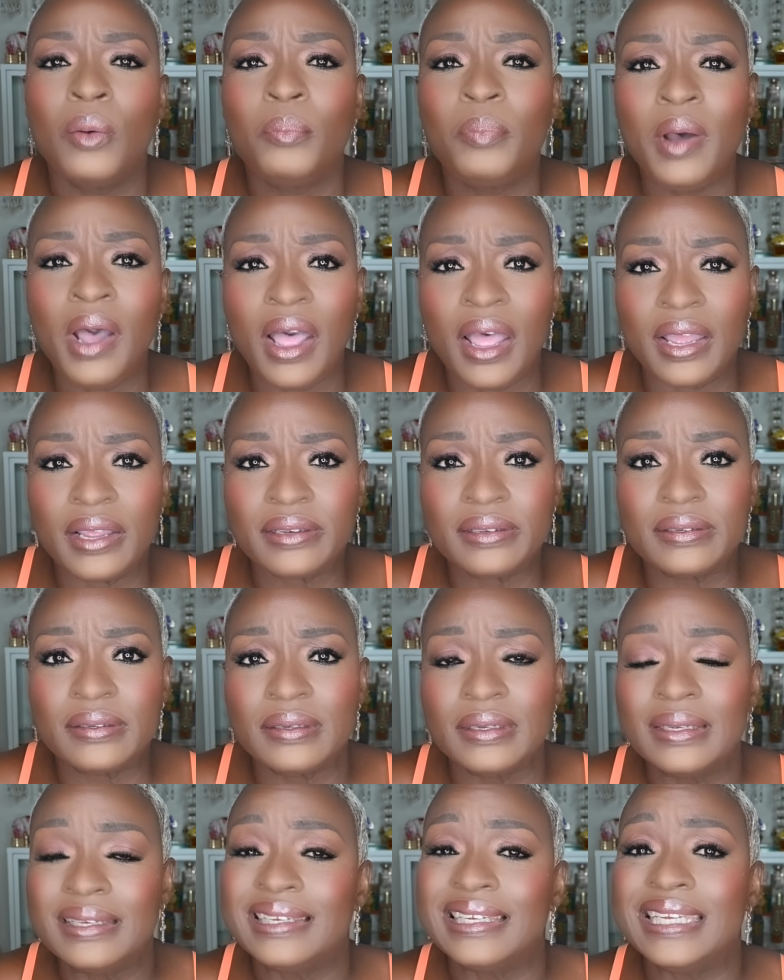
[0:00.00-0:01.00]
But
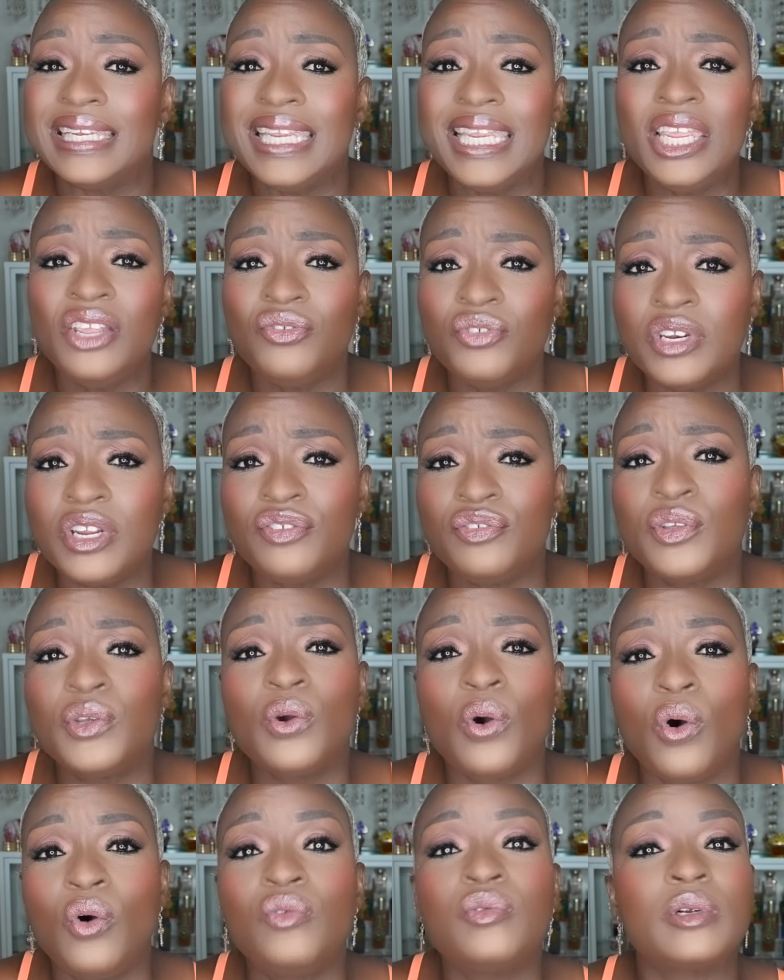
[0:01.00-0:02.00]
even if
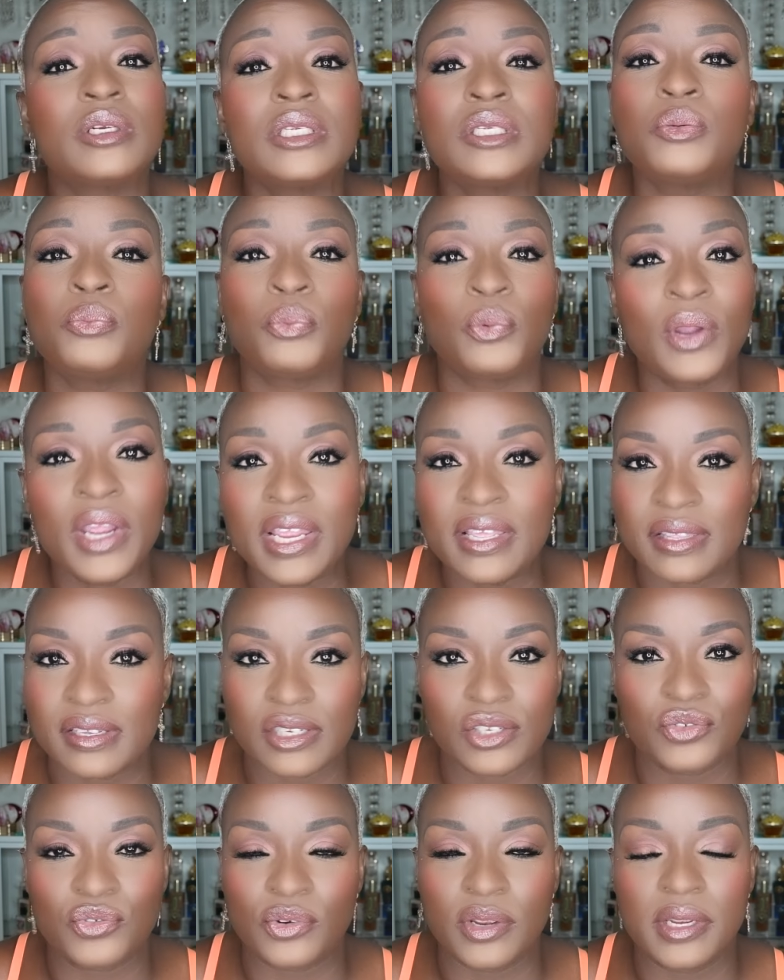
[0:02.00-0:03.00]
you overspray
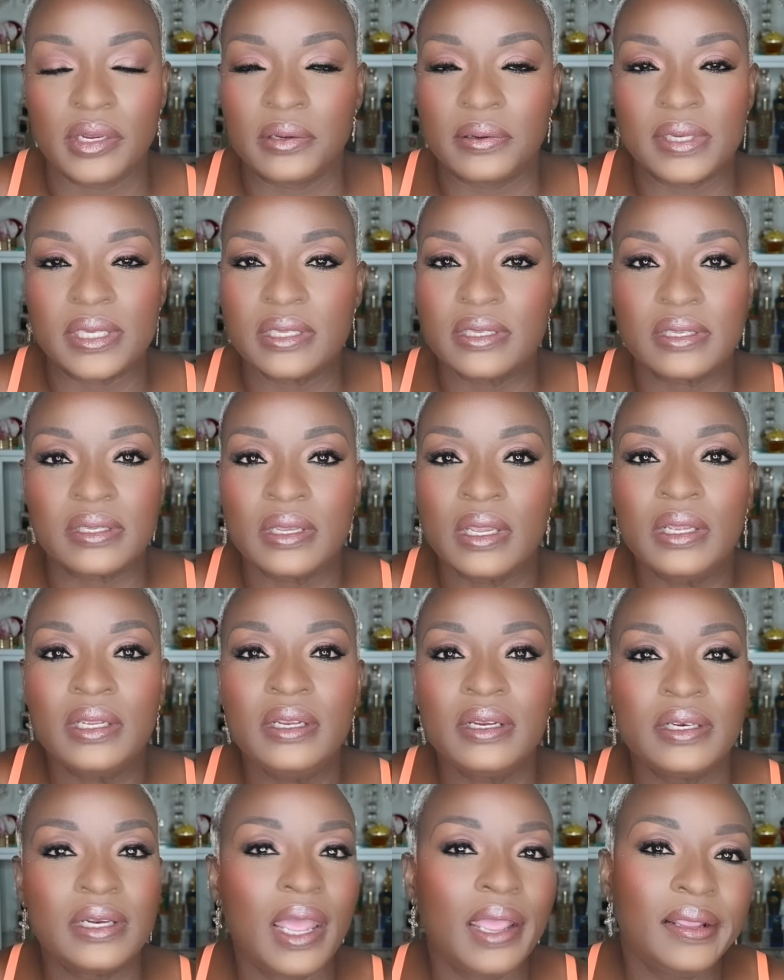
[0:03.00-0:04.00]
this fragrance,
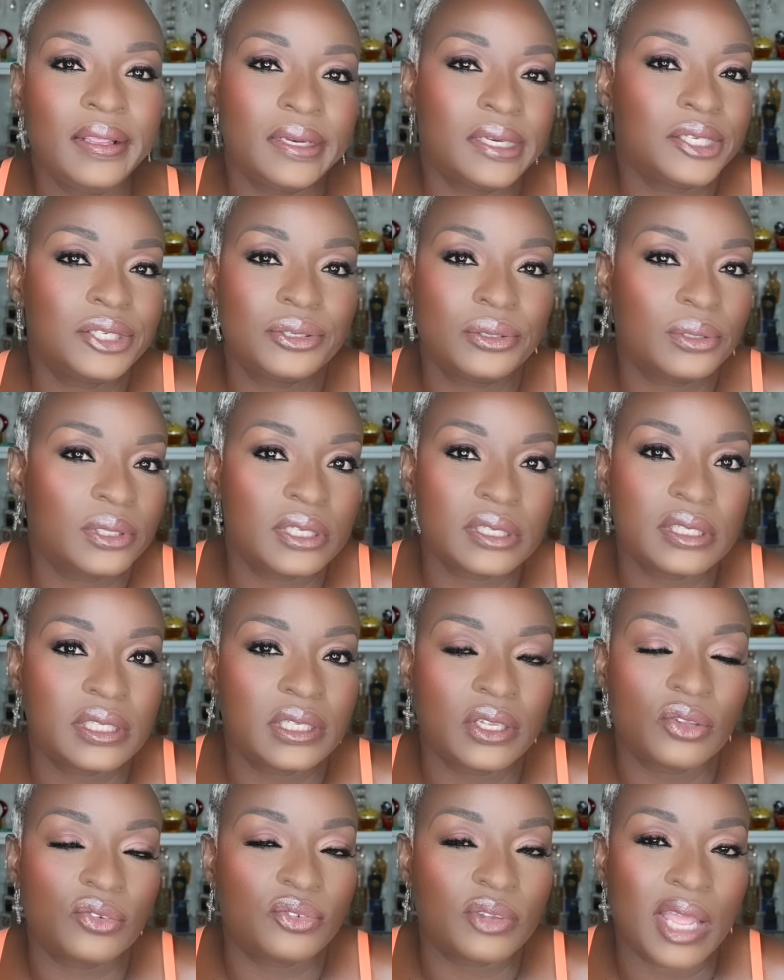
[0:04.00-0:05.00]
you're not going to choke
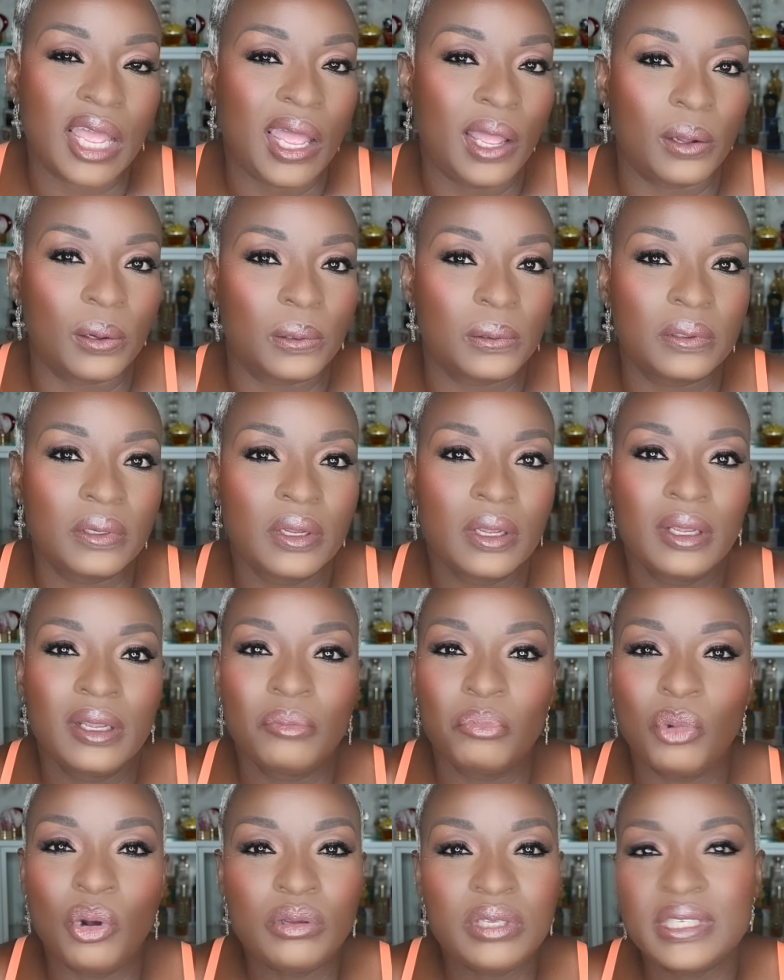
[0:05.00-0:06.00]
yourself out.
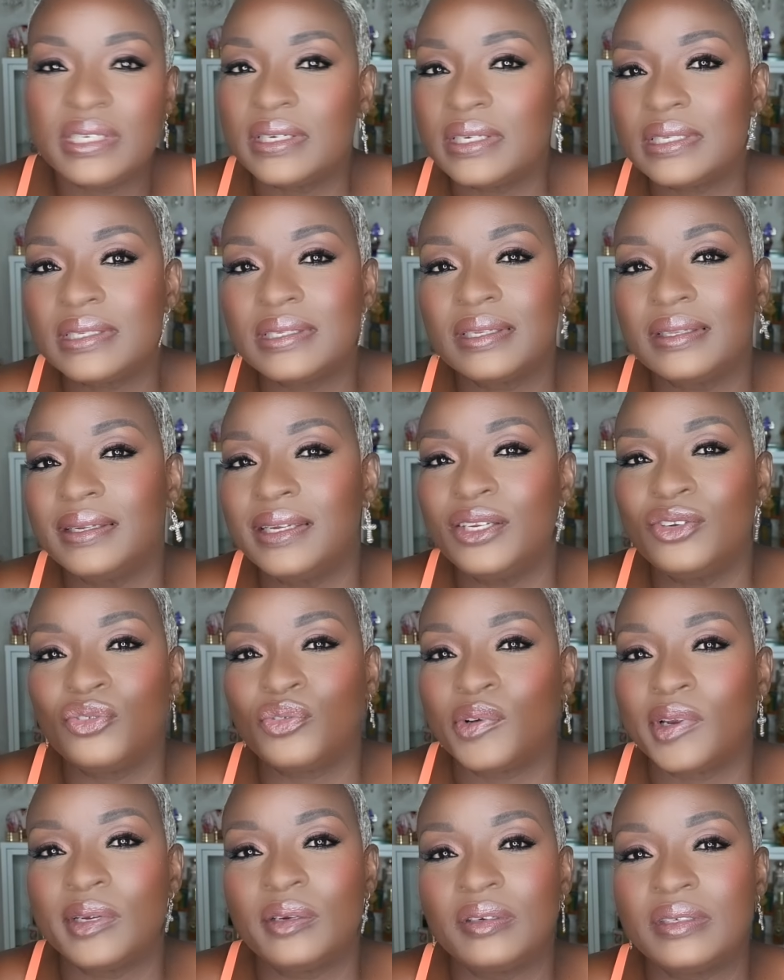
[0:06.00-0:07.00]
Most of the Celine
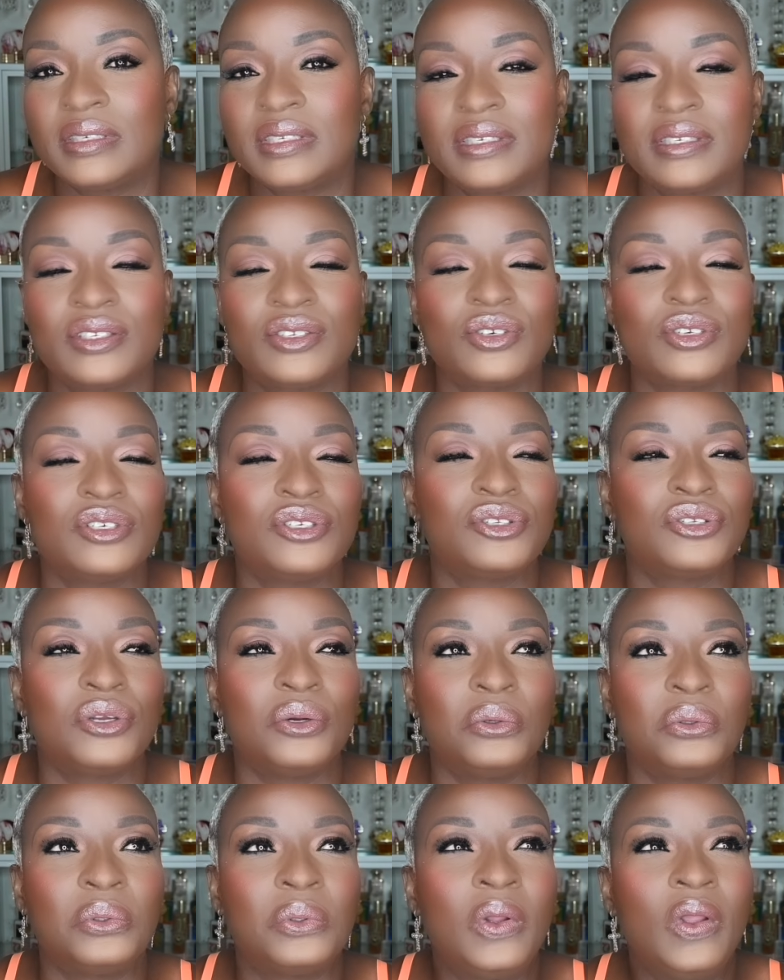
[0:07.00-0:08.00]
fragrances are
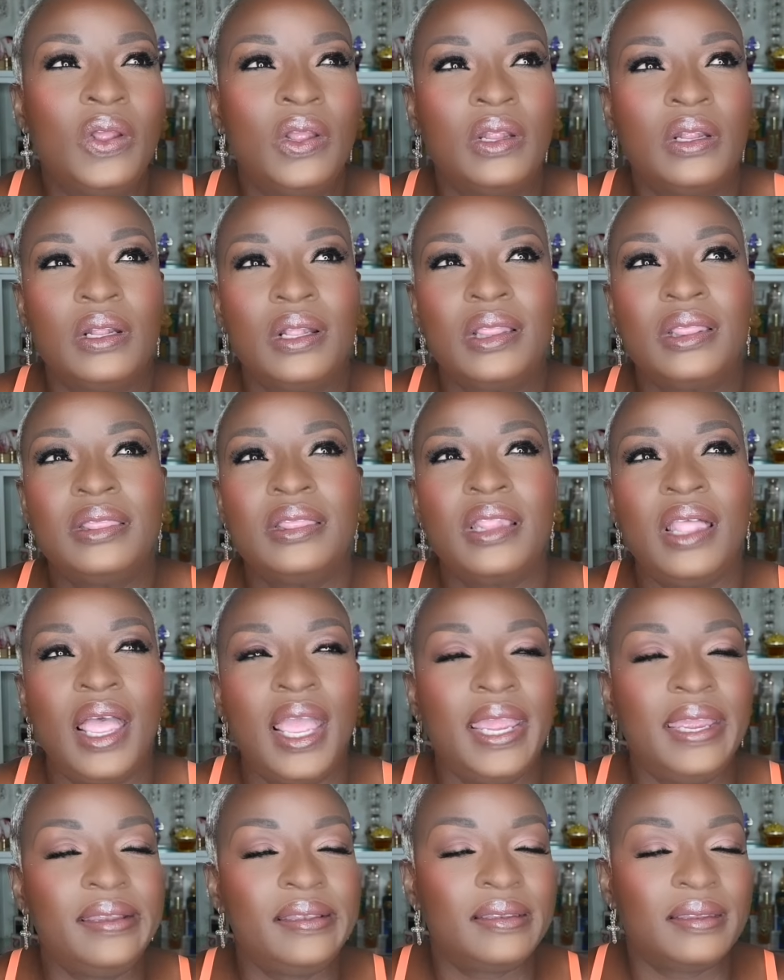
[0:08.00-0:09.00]
so
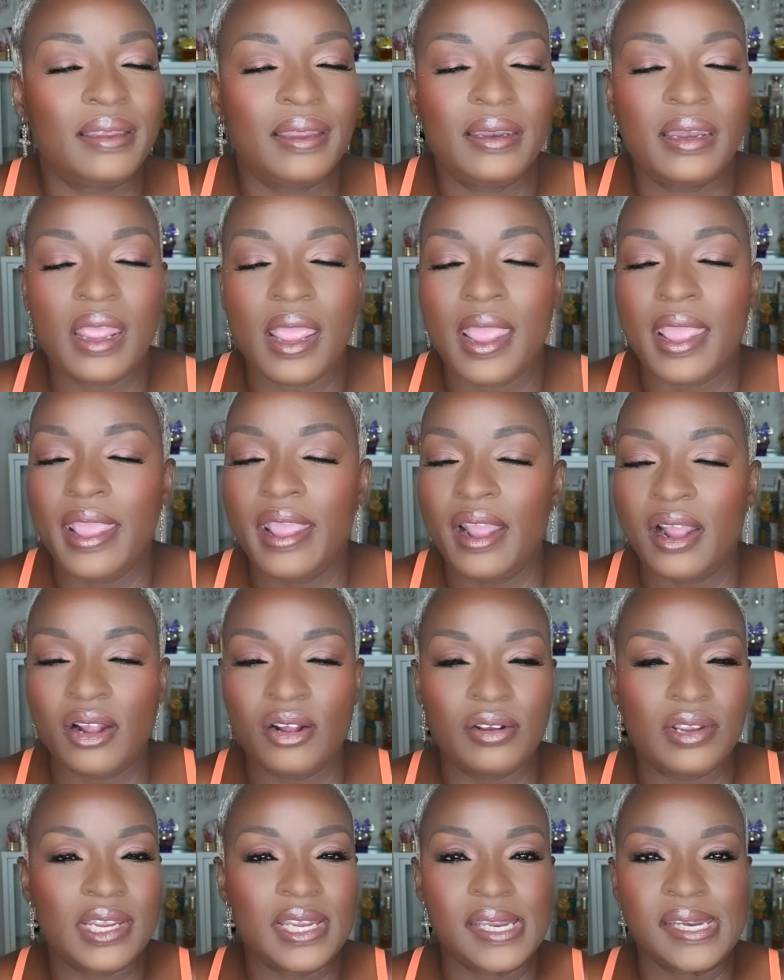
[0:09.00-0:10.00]
light and
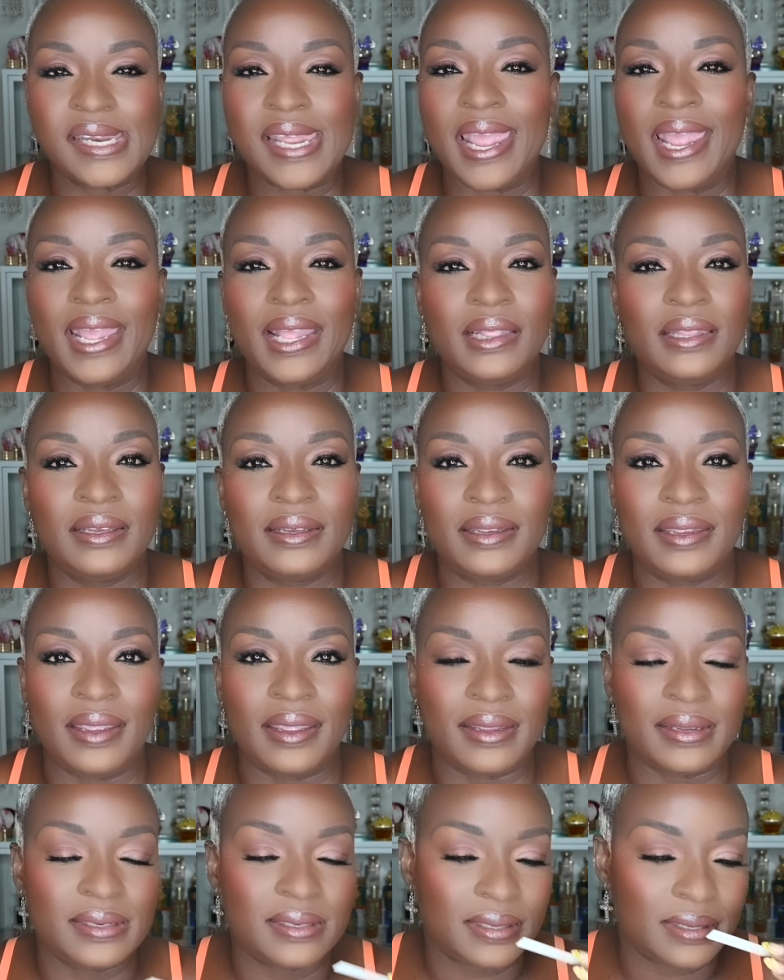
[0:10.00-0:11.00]
airy and
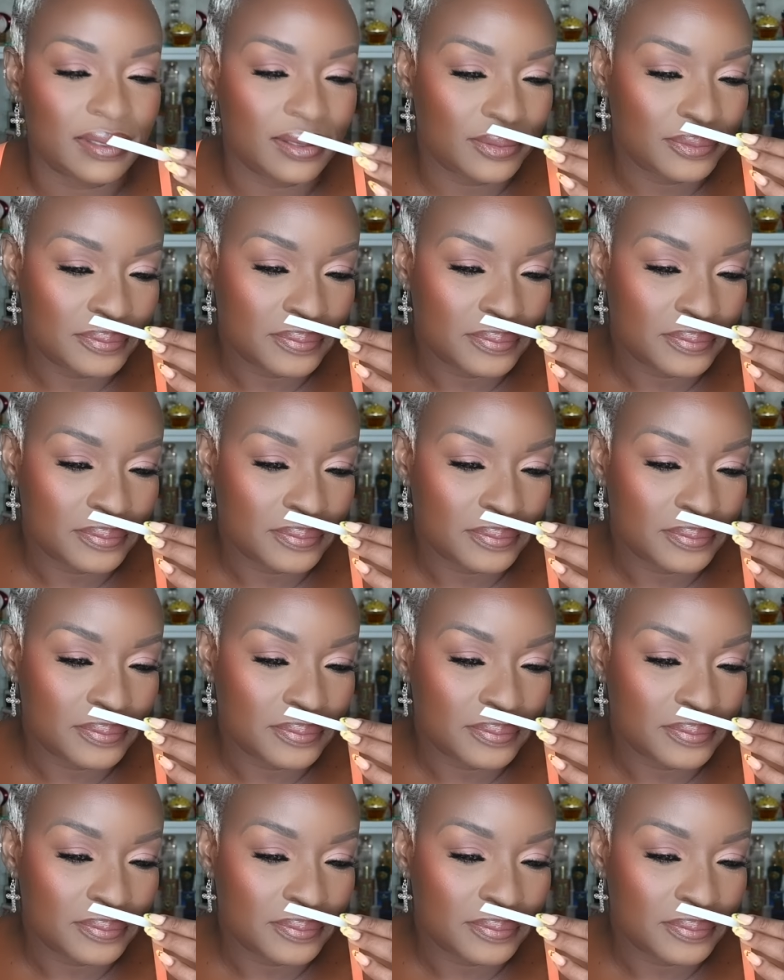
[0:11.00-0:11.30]
elegant